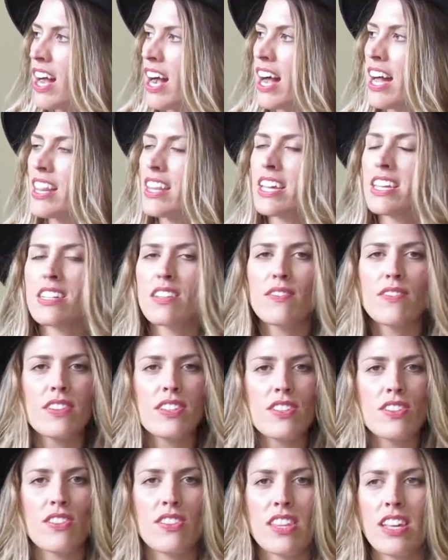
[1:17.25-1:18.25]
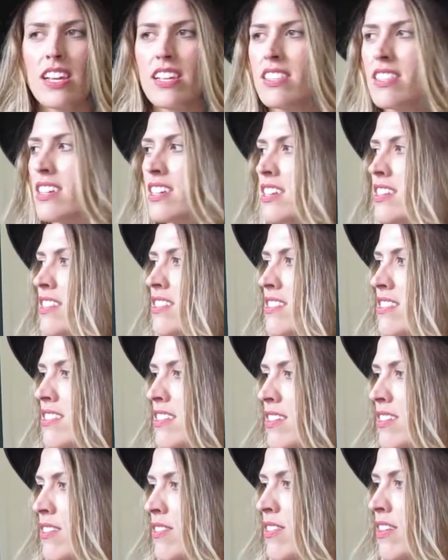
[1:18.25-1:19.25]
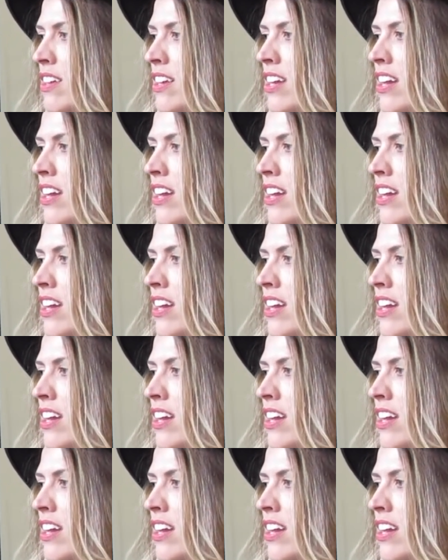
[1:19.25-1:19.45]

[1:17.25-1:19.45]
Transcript: I like to filter things in. So